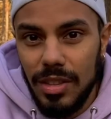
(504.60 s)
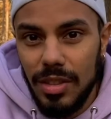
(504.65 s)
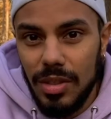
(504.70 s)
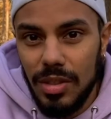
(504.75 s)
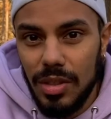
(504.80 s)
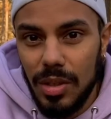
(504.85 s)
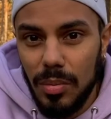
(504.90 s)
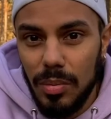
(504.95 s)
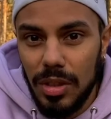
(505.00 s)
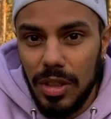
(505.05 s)
is
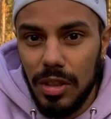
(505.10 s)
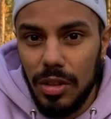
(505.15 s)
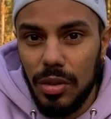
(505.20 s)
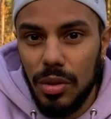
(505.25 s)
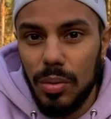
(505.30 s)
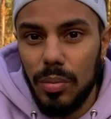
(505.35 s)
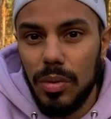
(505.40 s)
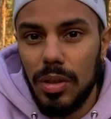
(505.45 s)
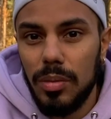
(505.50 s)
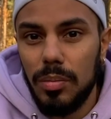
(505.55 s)
something
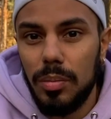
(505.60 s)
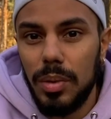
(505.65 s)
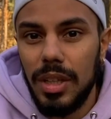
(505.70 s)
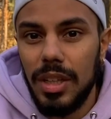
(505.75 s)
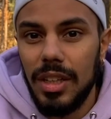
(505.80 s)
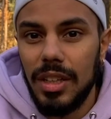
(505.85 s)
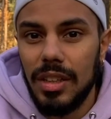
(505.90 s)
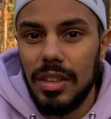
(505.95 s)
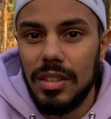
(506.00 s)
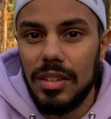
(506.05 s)
human
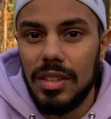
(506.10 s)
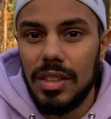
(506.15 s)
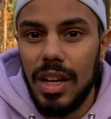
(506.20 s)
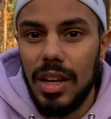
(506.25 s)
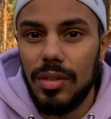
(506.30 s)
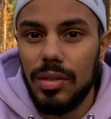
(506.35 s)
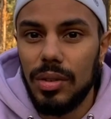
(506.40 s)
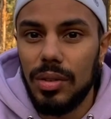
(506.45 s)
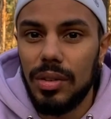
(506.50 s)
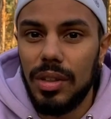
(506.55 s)
beings
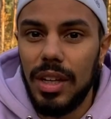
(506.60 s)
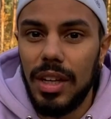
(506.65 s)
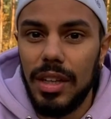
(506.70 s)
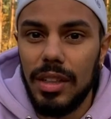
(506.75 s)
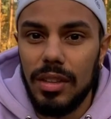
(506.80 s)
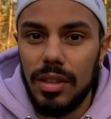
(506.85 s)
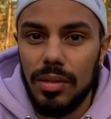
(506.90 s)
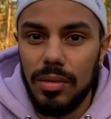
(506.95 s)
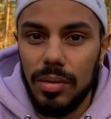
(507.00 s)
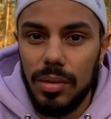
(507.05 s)
have
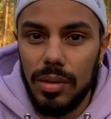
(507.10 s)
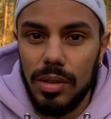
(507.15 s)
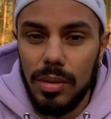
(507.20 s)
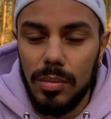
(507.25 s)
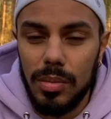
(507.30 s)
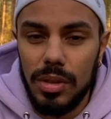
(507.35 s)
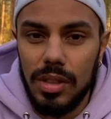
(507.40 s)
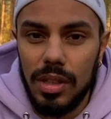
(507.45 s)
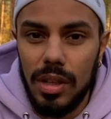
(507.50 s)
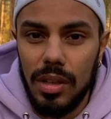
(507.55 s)
created for
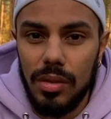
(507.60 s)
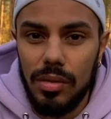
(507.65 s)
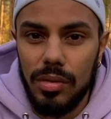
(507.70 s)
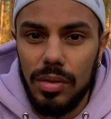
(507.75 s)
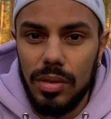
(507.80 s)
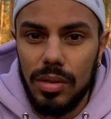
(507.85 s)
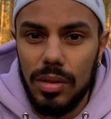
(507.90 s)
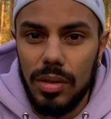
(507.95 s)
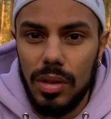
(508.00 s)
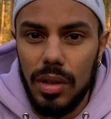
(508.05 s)

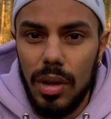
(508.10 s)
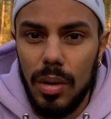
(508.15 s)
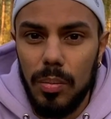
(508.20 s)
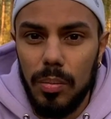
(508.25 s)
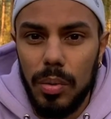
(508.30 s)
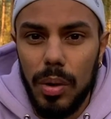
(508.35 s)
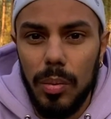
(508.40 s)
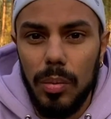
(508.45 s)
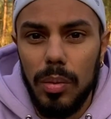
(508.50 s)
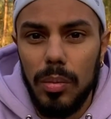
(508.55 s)
themselves,
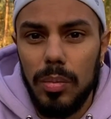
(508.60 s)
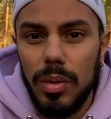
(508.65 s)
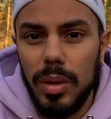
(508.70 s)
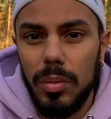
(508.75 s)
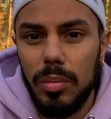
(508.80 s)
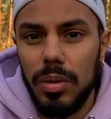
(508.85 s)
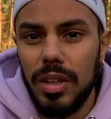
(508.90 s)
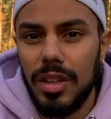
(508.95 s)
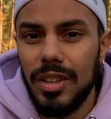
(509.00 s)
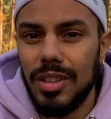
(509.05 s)
probably
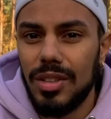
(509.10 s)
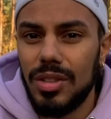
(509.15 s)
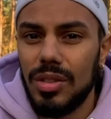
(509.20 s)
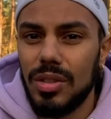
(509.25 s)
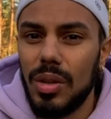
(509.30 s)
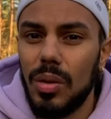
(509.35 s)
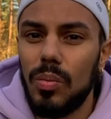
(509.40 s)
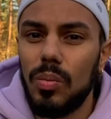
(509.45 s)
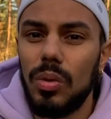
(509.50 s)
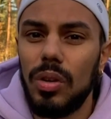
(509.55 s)
because
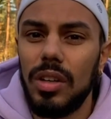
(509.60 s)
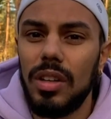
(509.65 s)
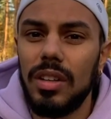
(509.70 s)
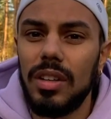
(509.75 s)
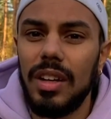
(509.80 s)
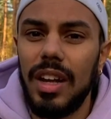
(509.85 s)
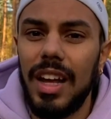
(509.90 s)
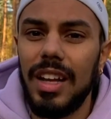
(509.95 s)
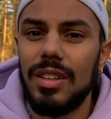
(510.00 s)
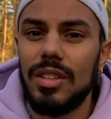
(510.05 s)
someone
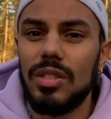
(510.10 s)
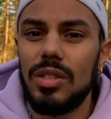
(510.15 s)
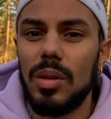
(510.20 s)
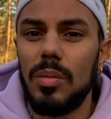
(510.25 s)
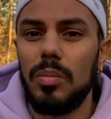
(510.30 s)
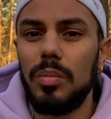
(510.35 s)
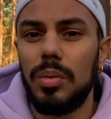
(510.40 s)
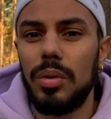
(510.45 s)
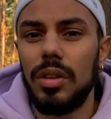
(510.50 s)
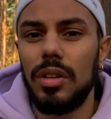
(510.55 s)
at some
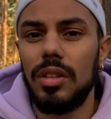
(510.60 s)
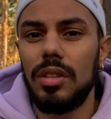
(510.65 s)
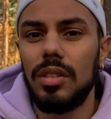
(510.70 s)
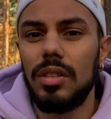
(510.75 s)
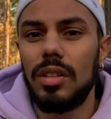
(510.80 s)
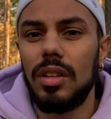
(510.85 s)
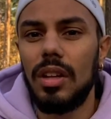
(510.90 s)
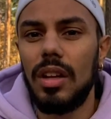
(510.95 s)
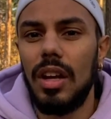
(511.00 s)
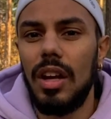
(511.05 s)
point
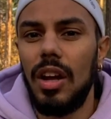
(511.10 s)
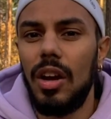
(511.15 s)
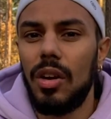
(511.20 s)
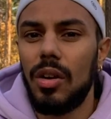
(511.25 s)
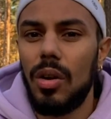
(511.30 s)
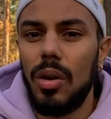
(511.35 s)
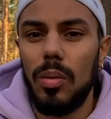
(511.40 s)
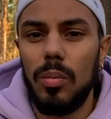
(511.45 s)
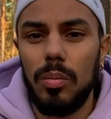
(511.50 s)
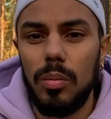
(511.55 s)

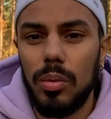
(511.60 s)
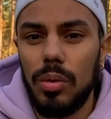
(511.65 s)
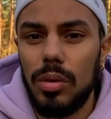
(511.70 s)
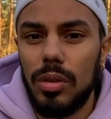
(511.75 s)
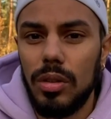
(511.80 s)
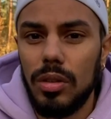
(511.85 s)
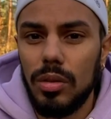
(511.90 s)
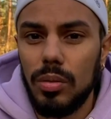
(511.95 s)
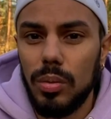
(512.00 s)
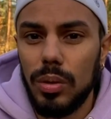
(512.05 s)
got
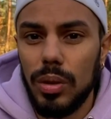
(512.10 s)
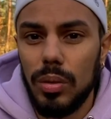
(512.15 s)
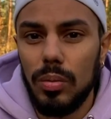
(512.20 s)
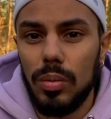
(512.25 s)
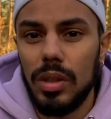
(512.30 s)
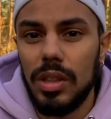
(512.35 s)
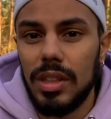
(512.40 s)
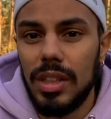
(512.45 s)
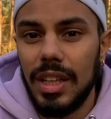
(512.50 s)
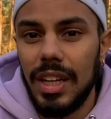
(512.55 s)
bored with
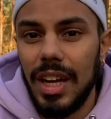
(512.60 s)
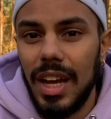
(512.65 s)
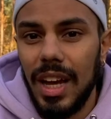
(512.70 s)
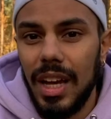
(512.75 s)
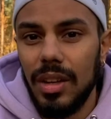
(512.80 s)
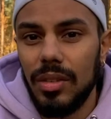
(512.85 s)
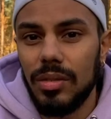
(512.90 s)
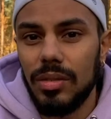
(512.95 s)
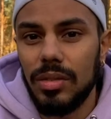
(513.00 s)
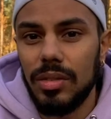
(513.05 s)
what they
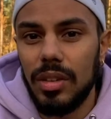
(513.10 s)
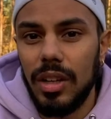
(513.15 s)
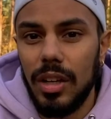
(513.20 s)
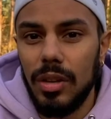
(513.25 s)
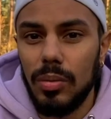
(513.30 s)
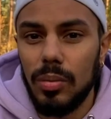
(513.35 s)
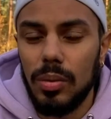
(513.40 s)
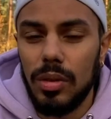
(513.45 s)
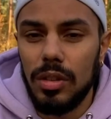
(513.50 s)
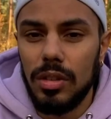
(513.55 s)
have and
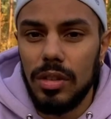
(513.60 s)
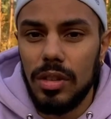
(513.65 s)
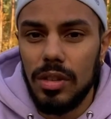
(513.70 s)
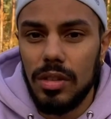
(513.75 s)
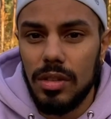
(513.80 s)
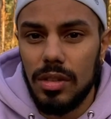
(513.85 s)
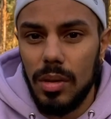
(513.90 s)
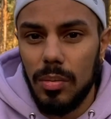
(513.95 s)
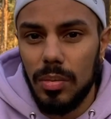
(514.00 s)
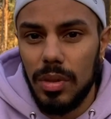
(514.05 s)
wanted
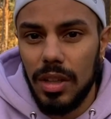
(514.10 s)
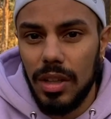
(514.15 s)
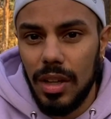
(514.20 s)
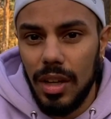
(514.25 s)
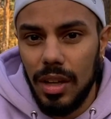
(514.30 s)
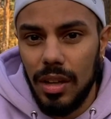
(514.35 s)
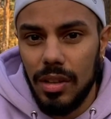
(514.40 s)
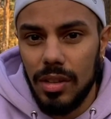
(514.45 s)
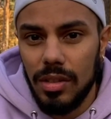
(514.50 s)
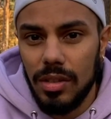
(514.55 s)
something
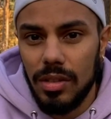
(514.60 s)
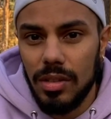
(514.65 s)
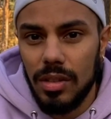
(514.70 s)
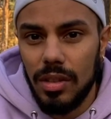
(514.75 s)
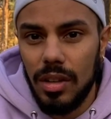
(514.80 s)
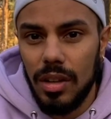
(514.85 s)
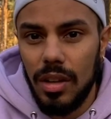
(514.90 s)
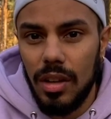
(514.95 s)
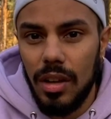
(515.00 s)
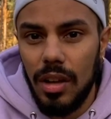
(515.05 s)
else,
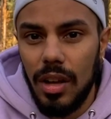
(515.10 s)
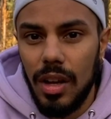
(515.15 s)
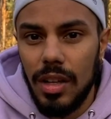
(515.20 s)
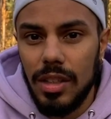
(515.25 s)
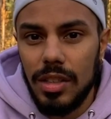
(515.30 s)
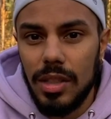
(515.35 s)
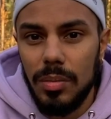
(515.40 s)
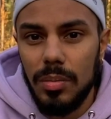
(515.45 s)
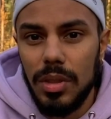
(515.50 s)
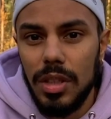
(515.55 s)

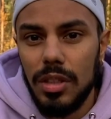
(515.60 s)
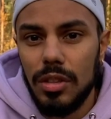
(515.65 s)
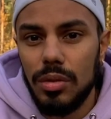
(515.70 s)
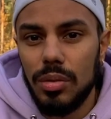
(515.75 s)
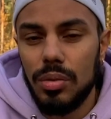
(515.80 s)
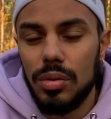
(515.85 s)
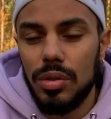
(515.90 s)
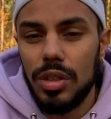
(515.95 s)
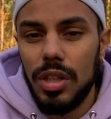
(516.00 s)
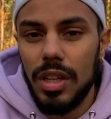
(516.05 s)
something to
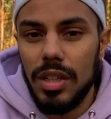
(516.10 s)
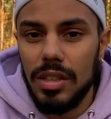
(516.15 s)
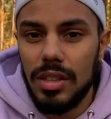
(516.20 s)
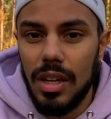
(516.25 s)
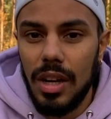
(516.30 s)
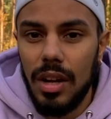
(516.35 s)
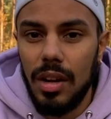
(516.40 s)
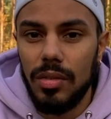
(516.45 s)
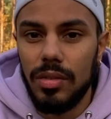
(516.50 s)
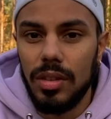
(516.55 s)
chase
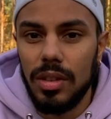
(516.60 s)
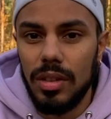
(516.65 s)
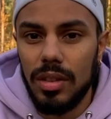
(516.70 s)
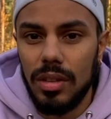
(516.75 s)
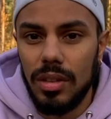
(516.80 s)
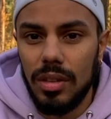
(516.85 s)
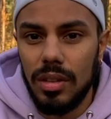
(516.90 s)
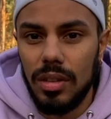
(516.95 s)
after,